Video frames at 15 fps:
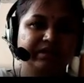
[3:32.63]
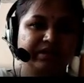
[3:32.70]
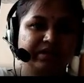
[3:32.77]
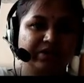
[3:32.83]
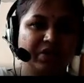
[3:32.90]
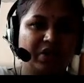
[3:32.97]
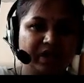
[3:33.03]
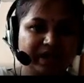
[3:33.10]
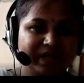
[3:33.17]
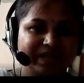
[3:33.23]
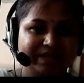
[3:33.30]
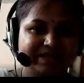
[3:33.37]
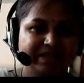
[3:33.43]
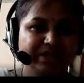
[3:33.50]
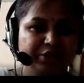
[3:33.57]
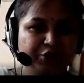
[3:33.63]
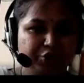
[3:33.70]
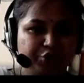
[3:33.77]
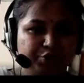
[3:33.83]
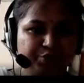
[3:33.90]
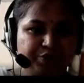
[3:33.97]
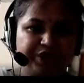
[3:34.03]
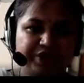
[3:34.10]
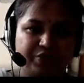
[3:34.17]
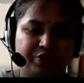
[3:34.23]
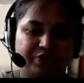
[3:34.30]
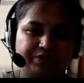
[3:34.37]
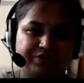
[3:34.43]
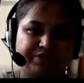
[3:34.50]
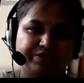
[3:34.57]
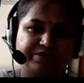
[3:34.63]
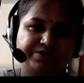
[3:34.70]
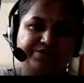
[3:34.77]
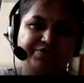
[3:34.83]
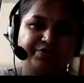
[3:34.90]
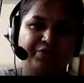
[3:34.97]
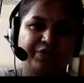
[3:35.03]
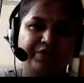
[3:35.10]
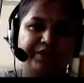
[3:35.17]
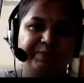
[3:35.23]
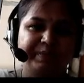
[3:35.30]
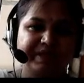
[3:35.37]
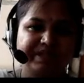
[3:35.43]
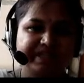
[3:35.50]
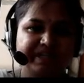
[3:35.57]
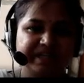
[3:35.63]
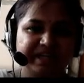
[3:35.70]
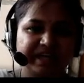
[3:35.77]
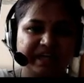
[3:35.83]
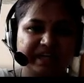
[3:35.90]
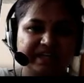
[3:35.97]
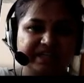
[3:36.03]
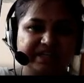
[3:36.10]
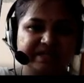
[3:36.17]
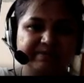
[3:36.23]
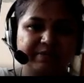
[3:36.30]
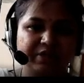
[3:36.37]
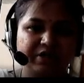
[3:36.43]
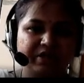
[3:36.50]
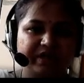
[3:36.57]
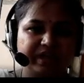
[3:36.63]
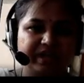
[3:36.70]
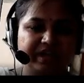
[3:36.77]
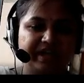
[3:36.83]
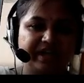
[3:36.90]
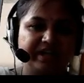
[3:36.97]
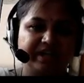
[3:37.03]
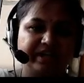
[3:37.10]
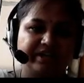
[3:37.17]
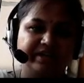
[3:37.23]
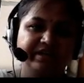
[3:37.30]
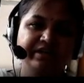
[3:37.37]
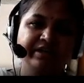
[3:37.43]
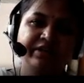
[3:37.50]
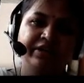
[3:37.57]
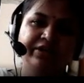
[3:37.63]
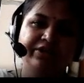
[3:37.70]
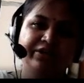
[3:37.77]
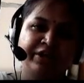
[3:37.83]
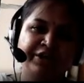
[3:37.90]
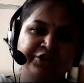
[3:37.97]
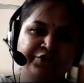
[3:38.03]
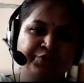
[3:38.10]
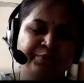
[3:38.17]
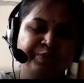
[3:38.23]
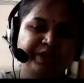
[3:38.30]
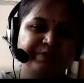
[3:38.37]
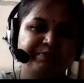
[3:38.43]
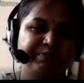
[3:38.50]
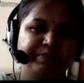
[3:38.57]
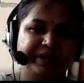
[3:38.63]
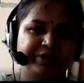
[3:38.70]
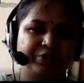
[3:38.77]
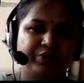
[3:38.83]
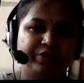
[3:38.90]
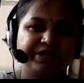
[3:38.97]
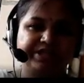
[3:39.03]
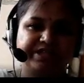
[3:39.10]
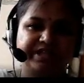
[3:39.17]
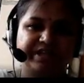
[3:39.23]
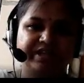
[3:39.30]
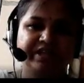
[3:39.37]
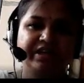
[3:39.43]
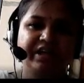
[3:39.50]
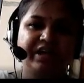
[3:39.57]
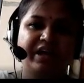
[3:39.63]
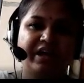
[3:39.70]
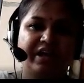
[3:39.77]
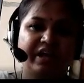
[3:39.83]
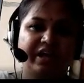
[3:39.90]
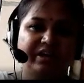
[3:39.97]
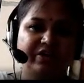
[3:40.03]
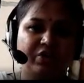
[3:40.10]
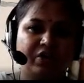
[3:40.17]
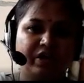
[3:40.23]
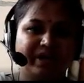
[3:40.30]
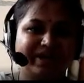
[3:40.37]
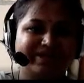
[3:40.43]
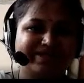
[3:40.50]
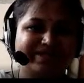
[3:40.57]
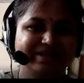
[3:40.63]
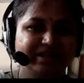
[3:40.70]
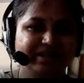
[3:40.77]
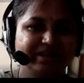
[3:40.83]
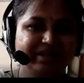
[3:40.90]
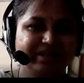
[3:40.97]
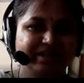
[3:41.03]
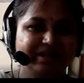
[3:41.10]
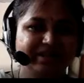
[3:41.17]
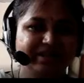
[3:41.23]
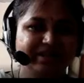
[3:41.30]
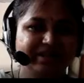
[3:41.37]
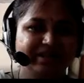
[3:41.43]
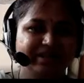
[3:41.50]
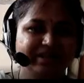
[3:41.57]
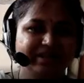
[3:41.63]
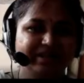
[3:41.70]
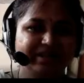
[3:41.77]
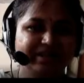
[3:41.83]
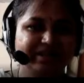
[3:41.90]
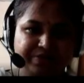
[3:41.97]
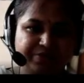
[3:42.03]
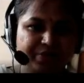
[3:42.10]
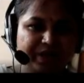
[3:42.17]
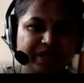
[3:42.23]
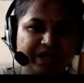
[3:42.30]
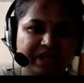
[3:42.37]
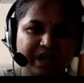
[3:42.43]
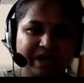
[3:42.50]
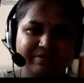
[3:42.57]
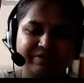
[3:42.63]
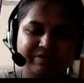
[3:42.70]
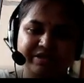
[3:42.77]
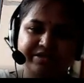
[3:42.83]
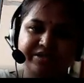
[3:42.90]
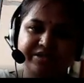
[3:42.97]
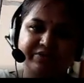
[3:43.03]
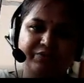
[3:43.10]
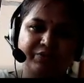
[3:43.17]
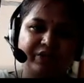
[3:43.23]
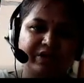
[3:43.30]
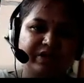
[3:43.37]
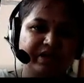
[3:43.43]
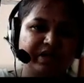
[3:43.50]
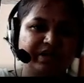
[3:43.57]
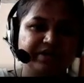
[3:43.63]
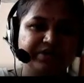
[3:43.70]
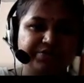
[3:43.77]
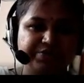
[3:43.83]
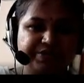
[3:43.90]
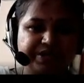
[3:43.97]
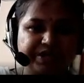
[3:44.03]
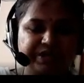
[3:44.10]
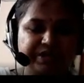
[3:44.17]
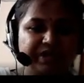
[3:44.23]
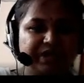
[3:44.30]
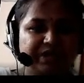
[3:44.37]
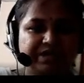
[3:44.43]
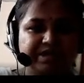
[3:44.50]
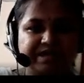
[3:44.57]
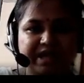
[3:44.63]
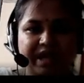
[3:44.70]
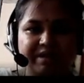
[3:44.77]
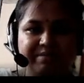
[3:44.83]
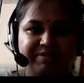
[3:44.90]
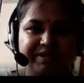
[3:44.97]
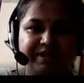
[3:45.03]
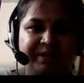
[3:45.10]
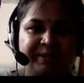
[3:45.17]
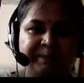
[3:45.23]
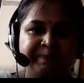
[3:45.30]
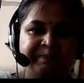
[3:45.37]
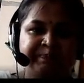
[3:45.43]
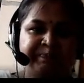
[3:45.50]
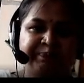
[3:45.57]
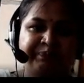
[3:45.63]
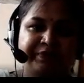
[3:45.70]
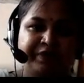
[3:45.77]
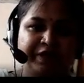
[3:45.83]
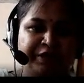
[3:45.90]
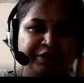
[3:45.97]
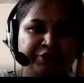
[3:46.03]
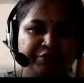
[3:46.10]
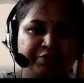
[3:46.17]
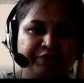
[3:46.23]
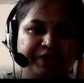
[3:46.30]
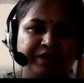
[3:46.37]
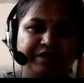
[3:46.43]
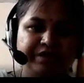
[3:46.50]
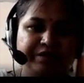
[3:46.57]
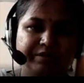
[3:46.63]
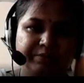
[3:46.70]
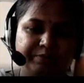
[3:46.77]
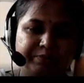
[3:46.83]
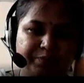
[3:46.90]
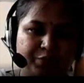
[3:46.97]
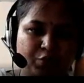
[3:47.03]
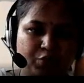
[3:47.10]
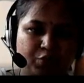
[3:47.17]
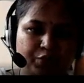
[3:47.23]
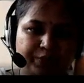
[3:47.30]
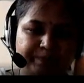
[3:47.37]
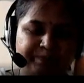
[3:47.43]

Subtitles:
called as a Unicode. So for representing any symbol or any character, 32-bit code is there and called as a Unicode. So any language in the world are using same thing, 32-bit code.